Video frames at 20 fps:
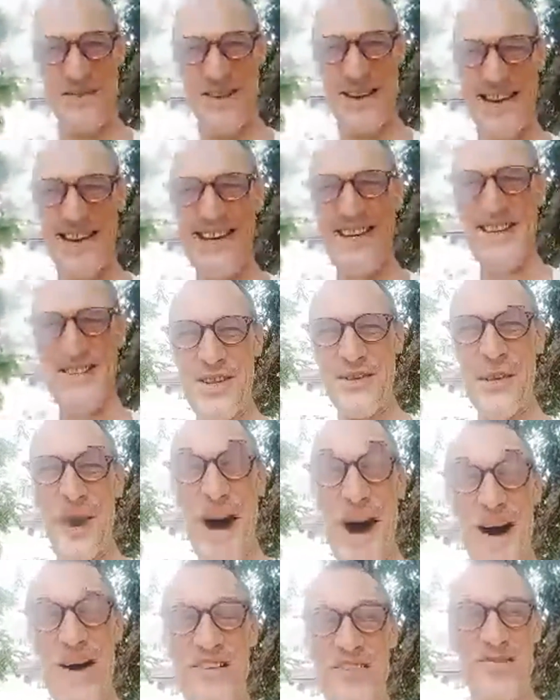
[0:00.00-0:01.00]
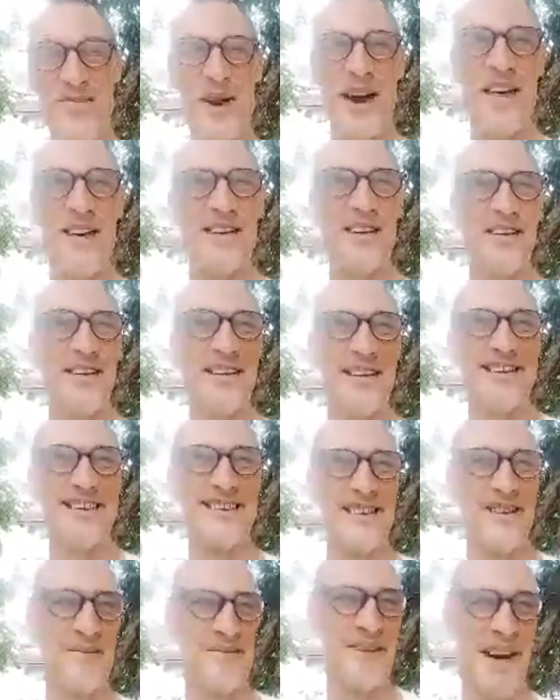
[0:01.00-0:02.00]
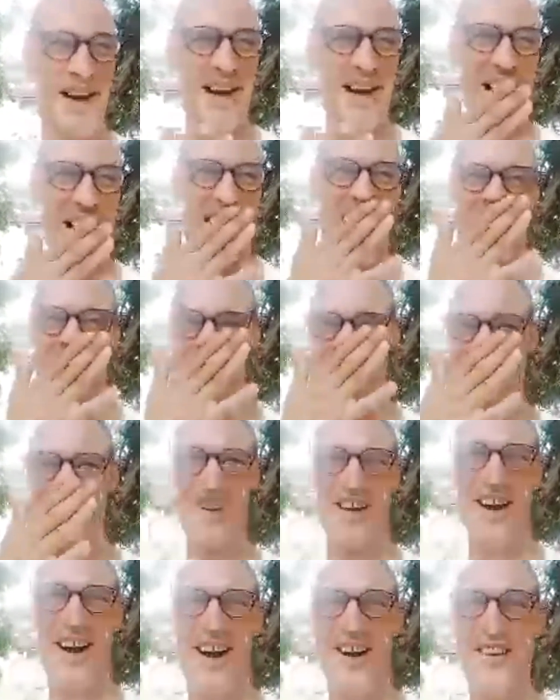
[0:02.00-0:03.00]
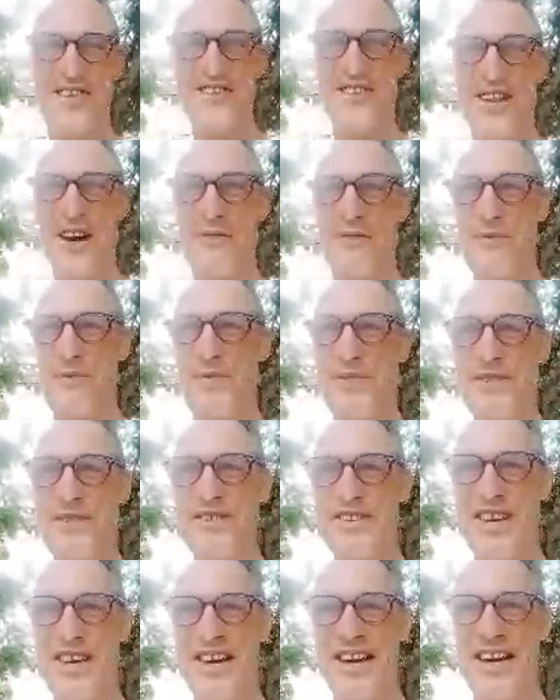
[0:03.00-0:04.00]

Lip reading: harsh weather and some harsh government